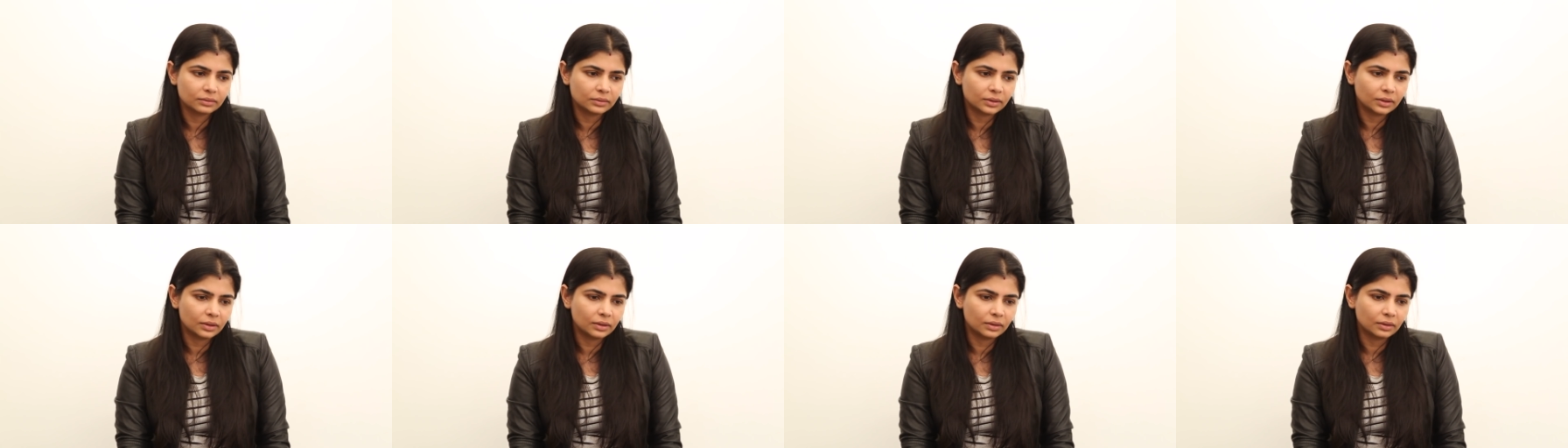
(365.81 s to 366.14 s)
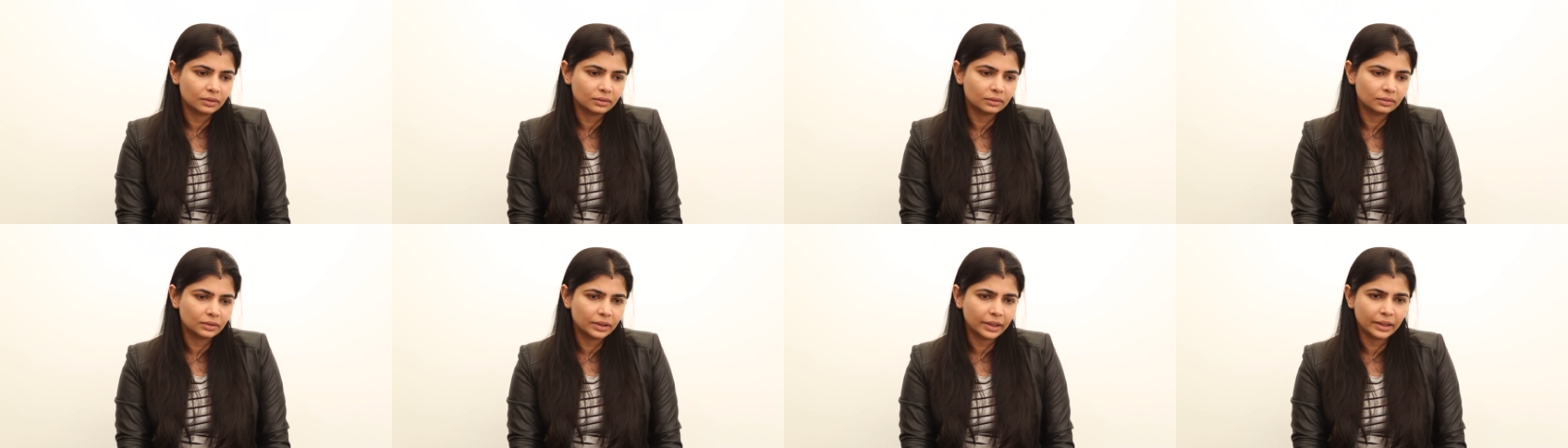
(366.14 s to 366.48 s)

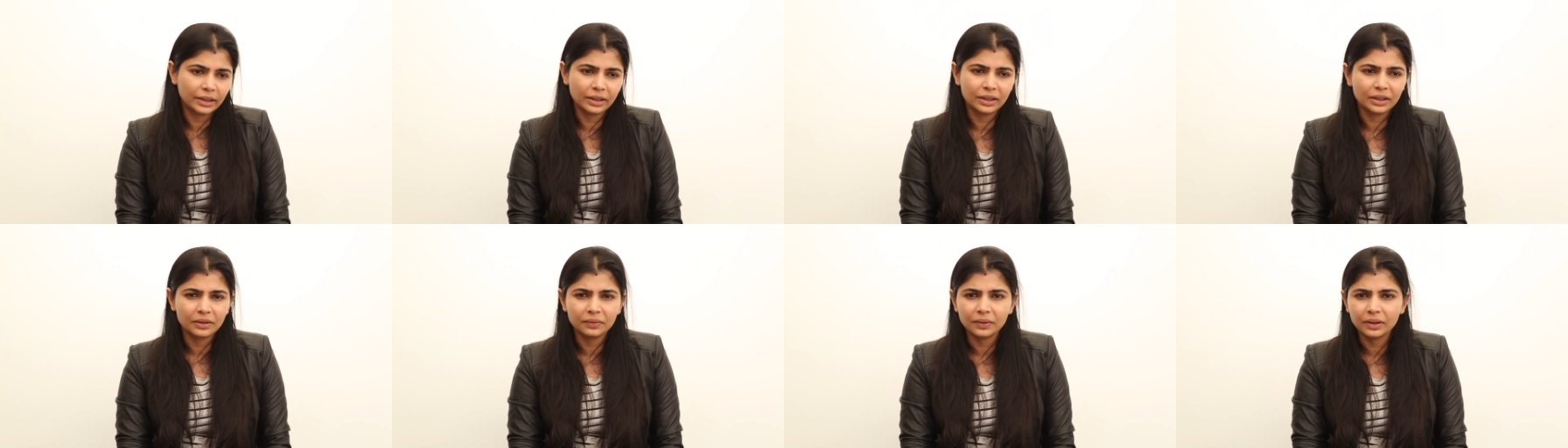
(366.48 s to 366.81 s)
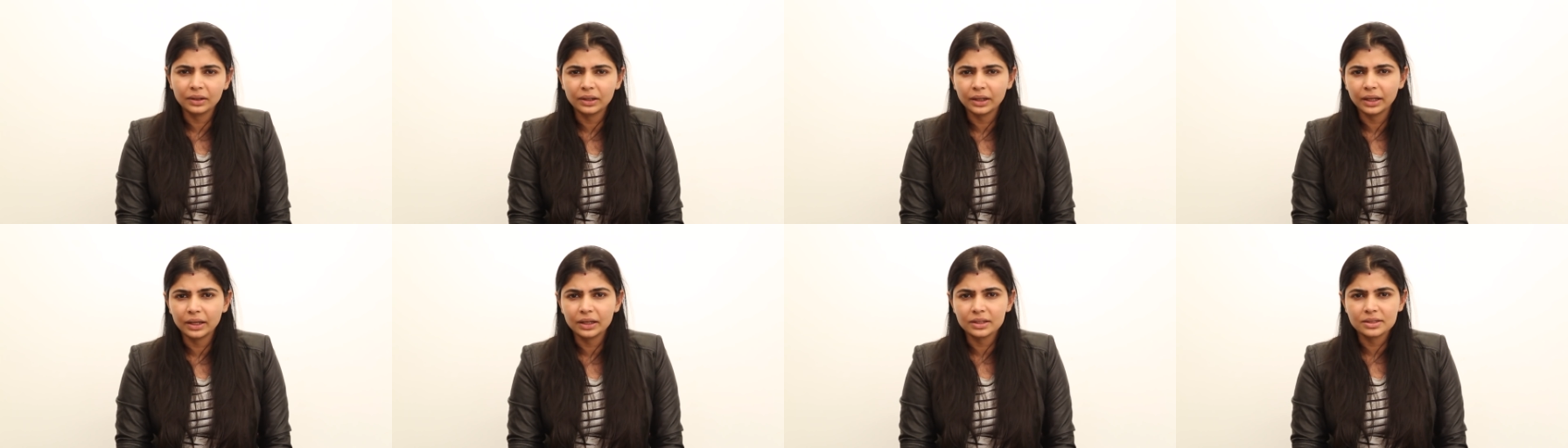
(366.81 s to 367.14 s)
Uh, they didn't
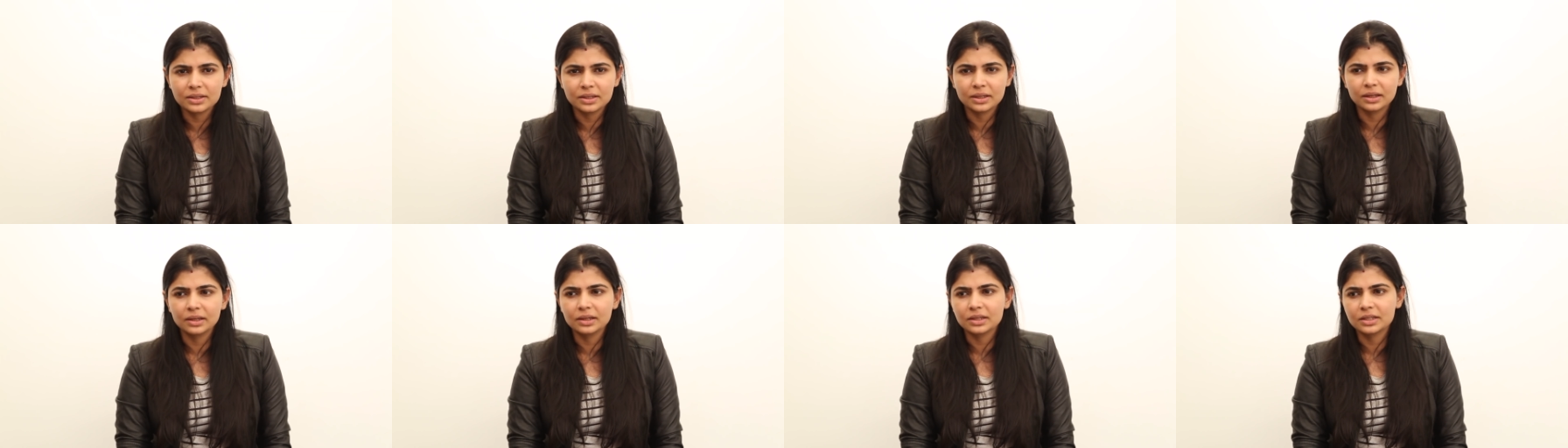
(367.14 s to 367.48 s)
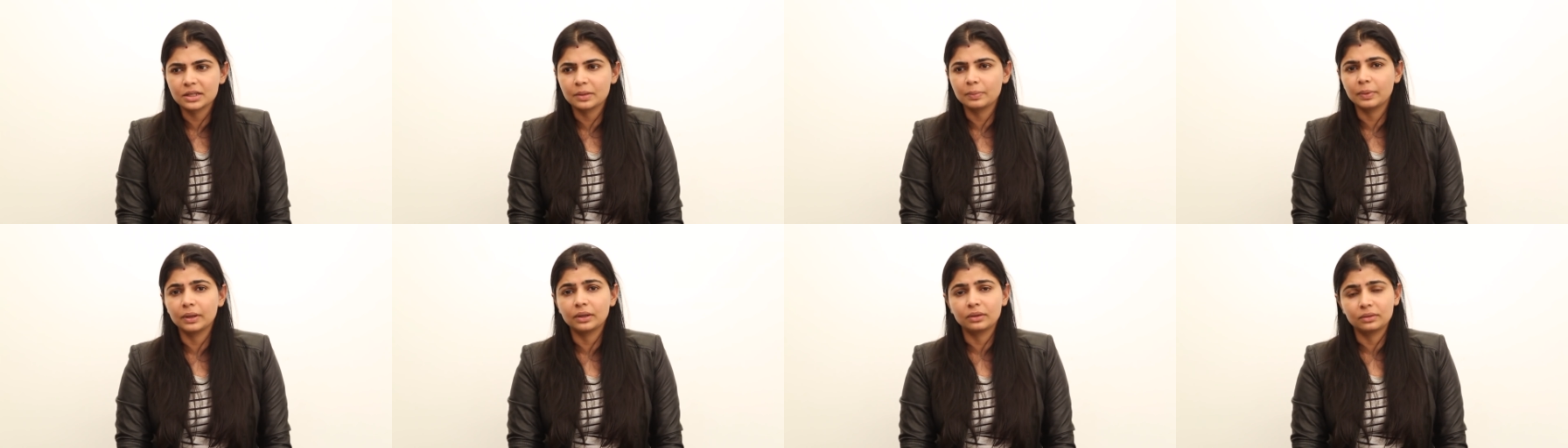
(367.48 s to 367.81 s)
even take it
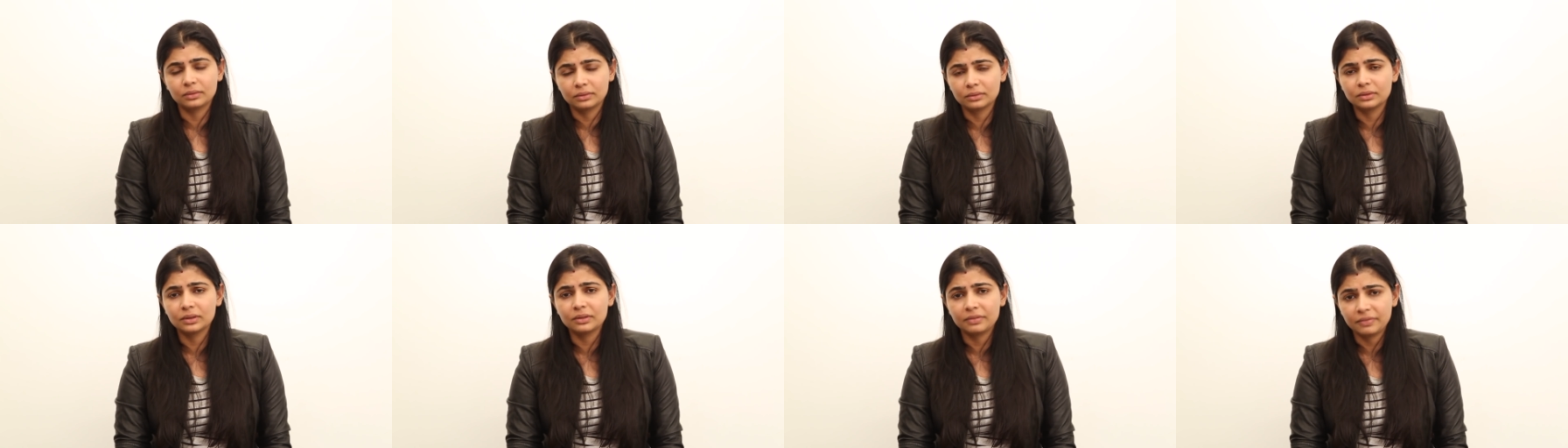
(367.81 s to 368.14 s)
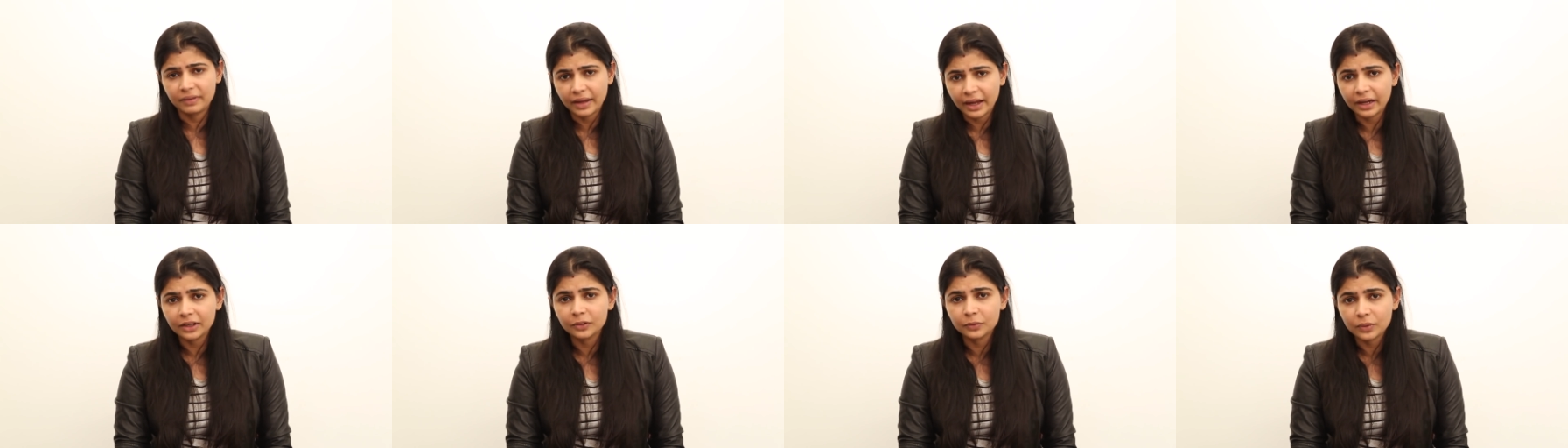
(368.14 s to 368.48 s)
seriously. But the
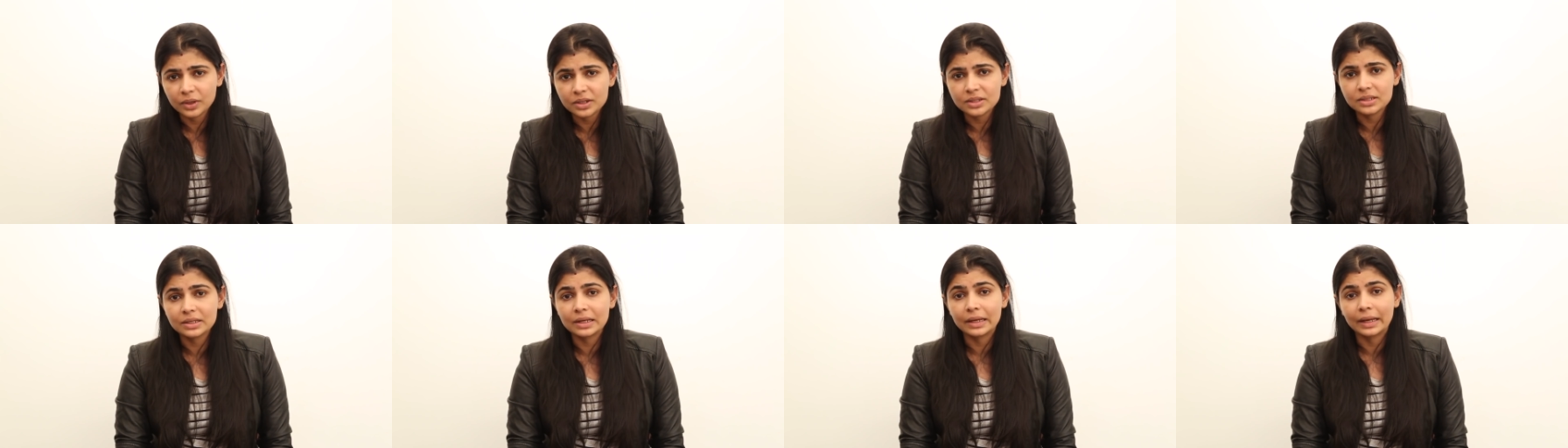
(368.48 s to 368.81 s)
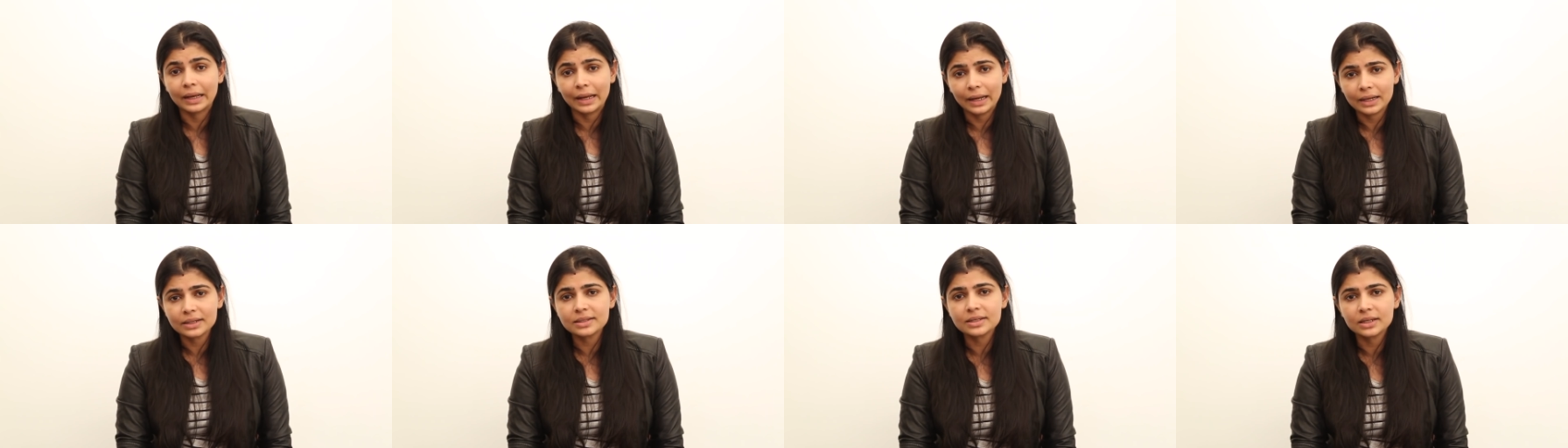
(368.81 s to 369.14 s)
fact was they
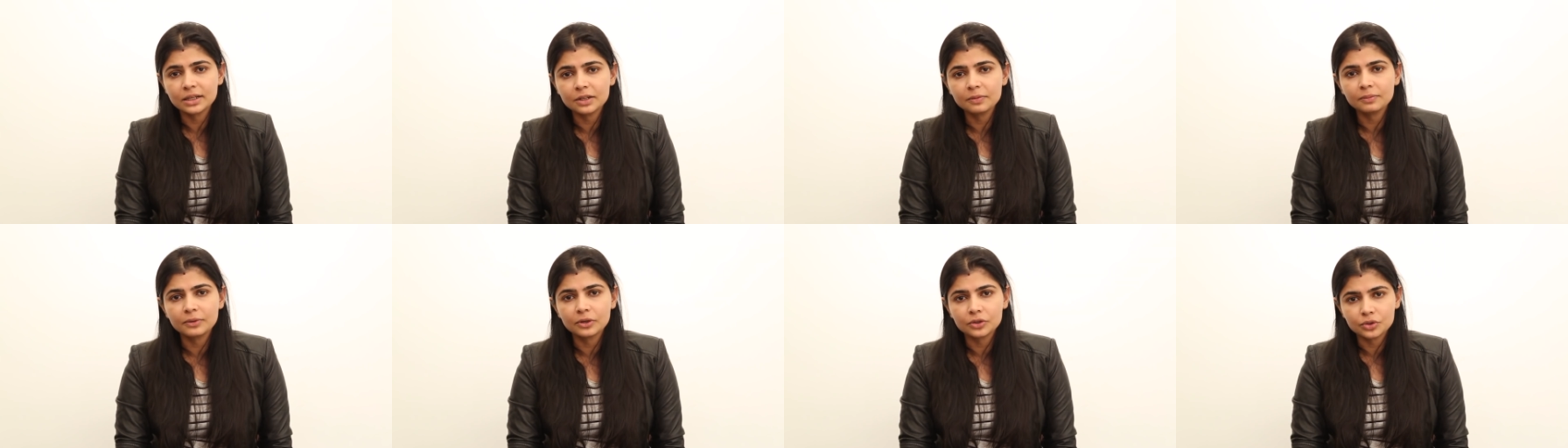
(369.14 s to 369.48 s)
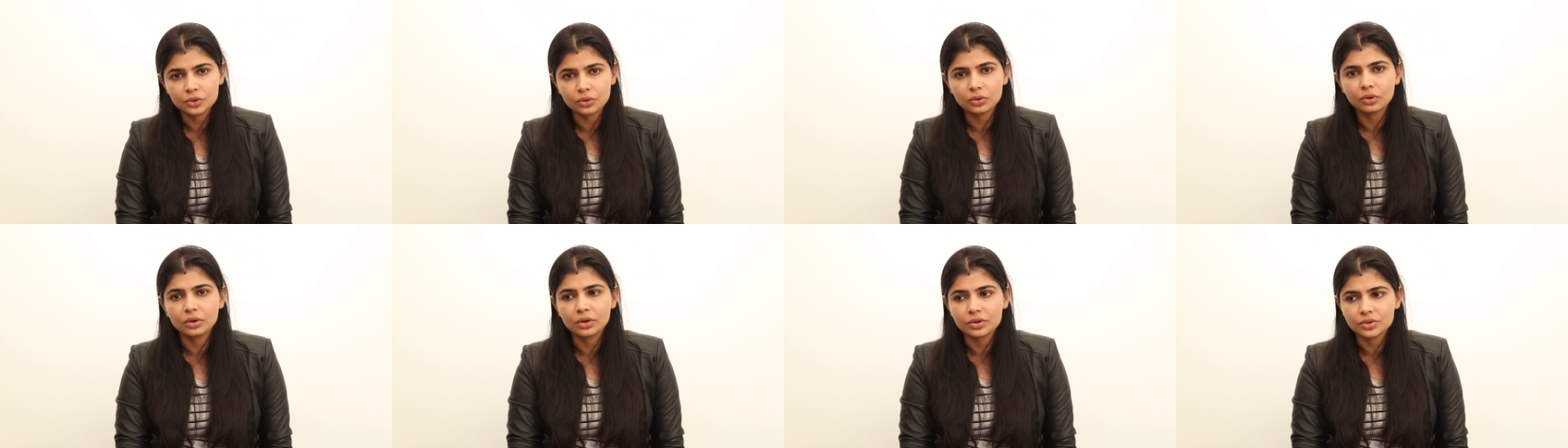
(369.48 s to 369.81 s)
had sent me a
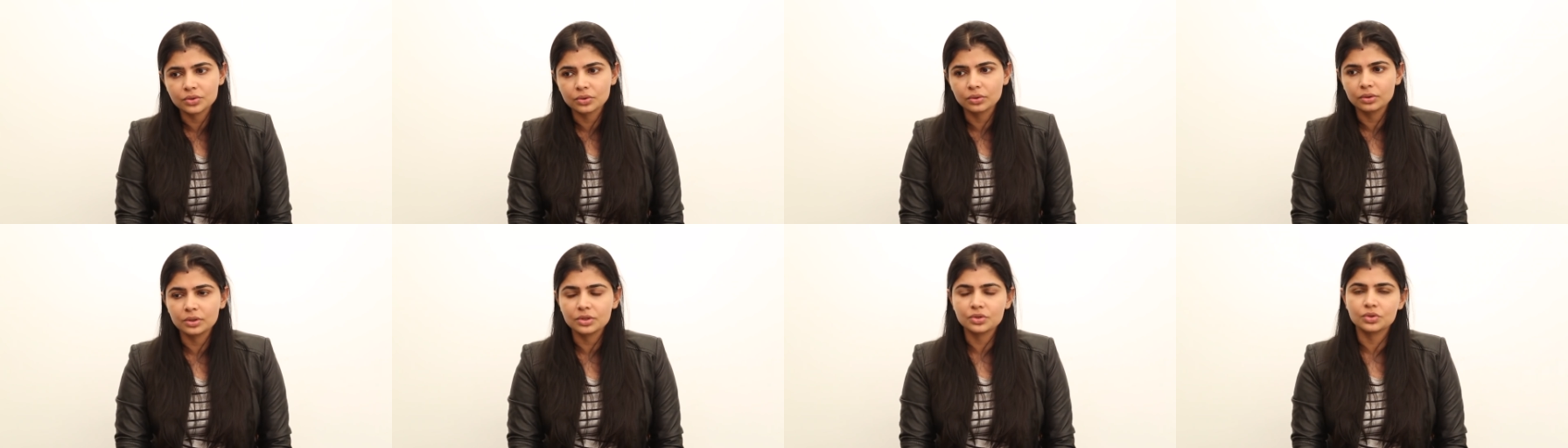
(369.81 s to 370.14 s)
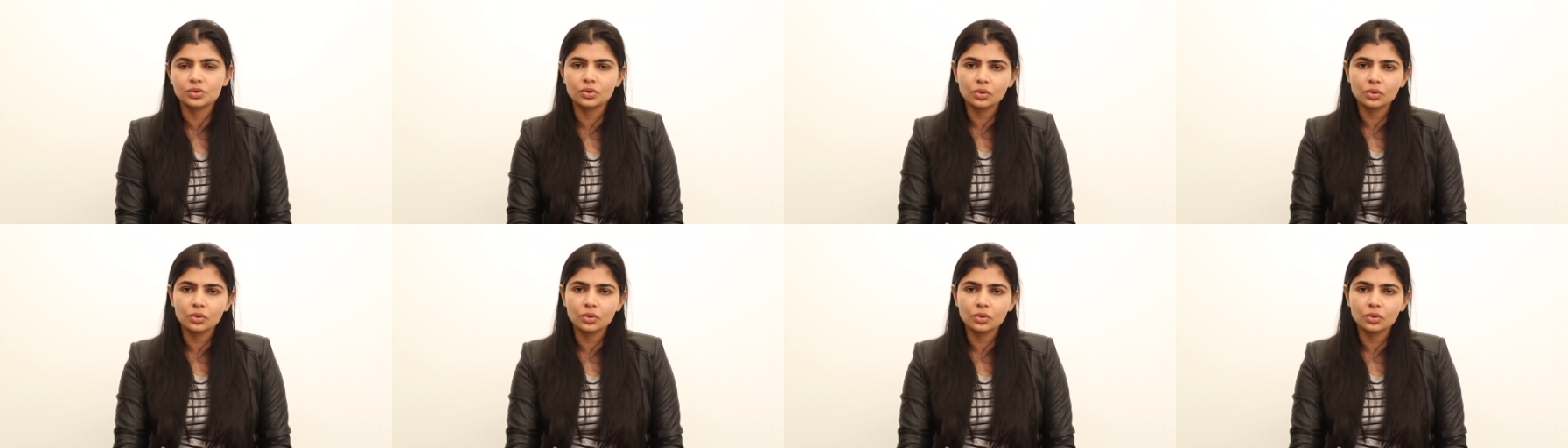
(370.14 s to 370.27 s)
show cause notice.